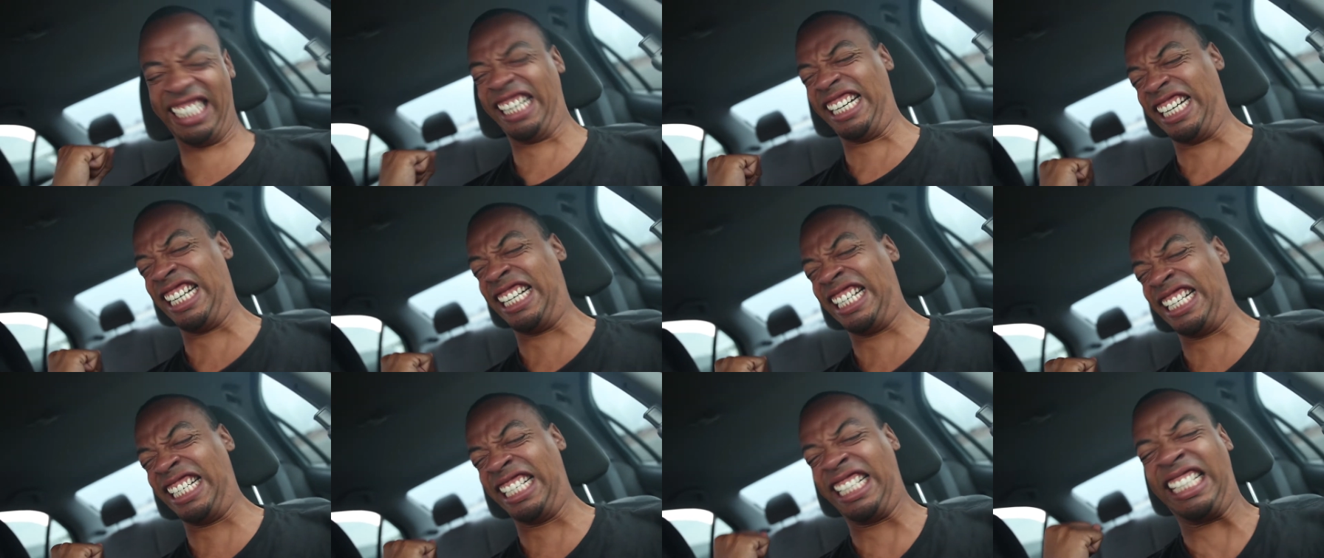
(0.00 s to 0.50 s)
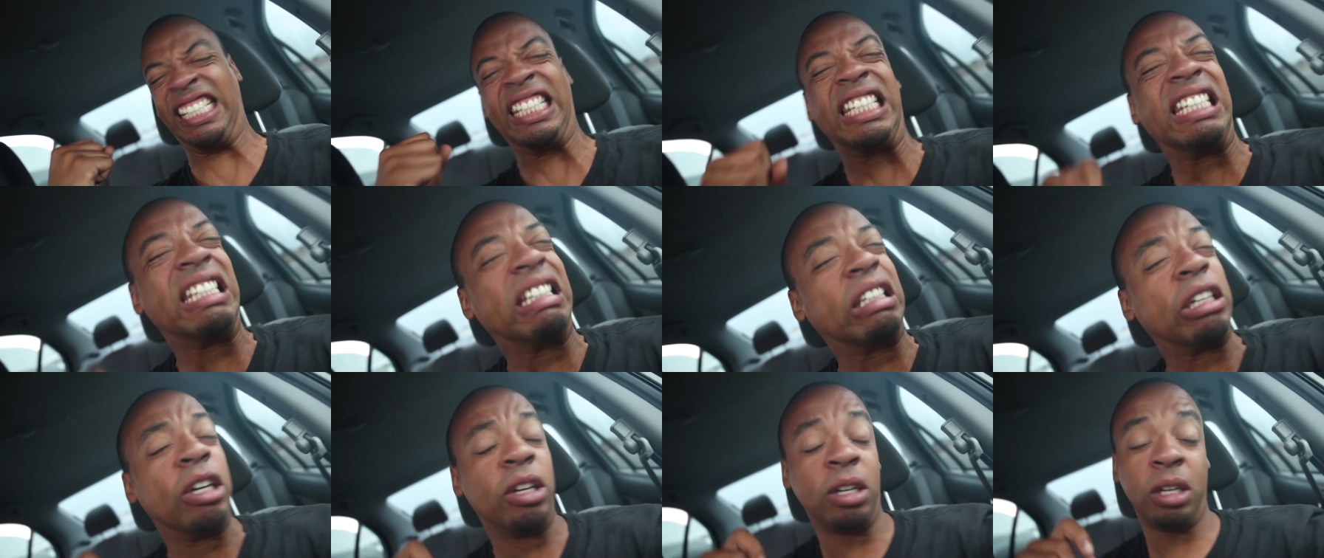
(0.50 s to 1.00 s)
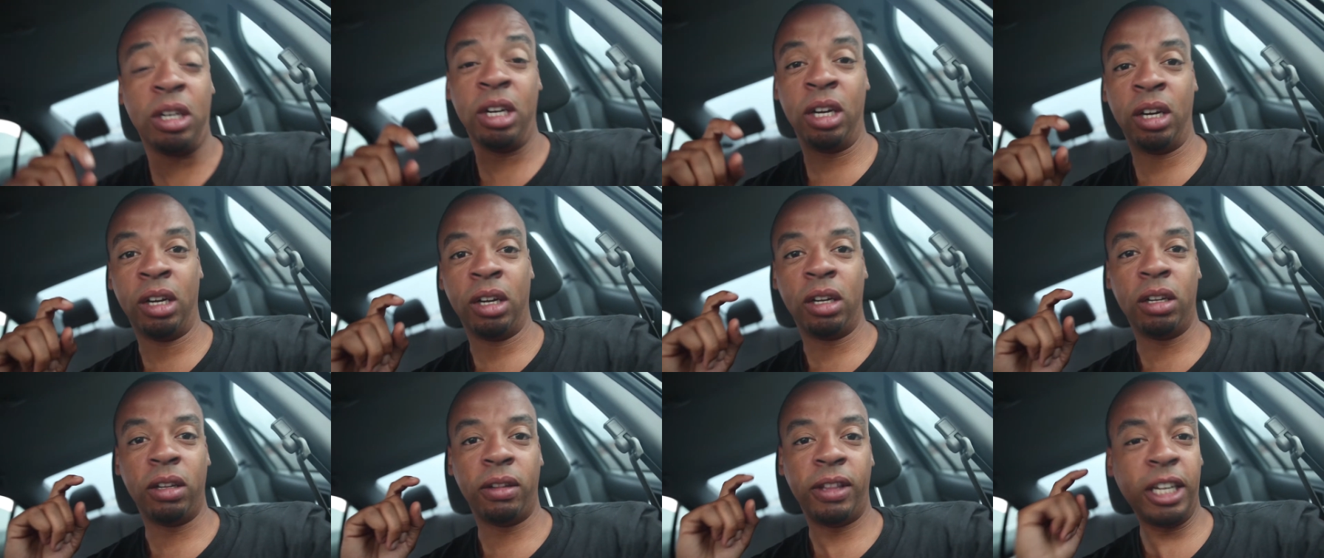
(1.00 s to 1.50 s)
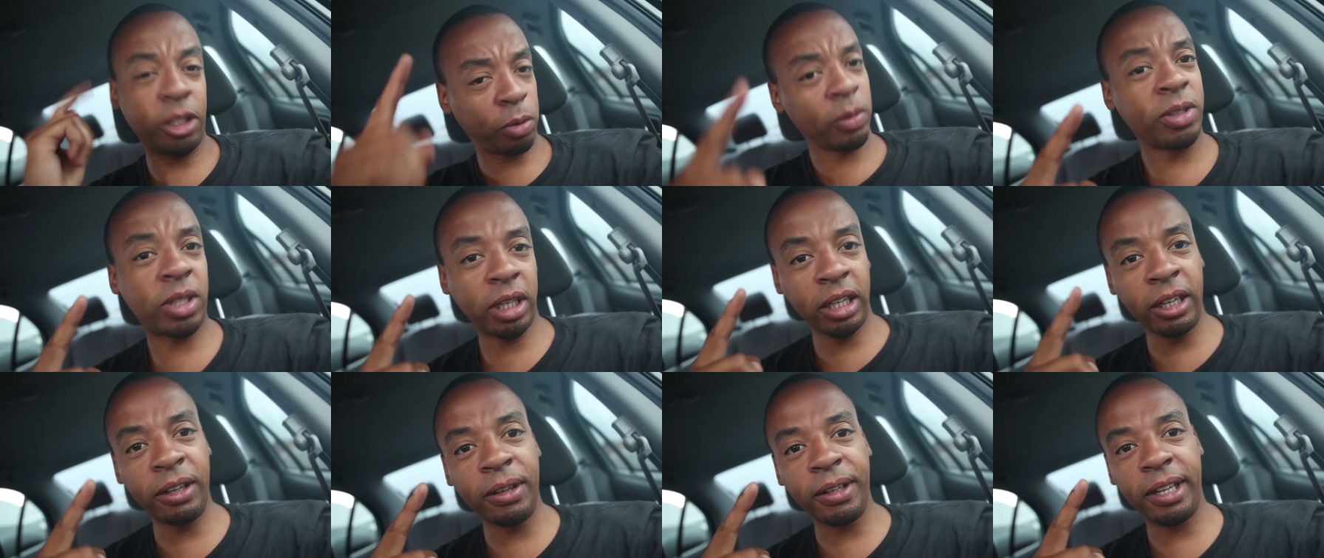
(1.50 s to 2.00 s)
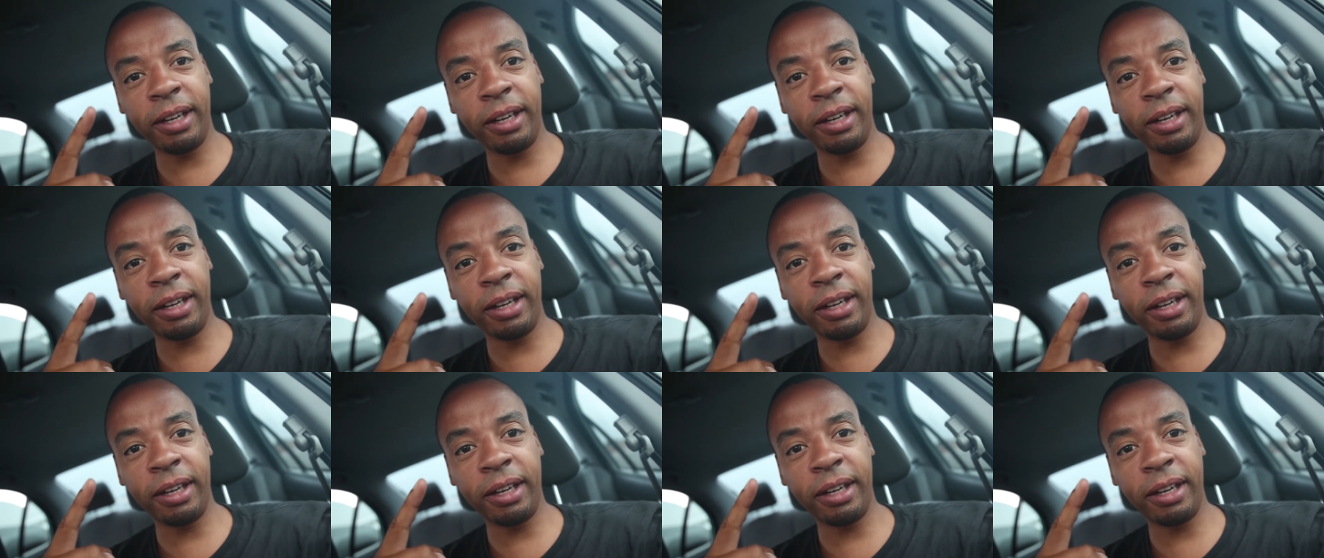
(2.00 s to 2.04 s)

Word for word: Yes! This one's a little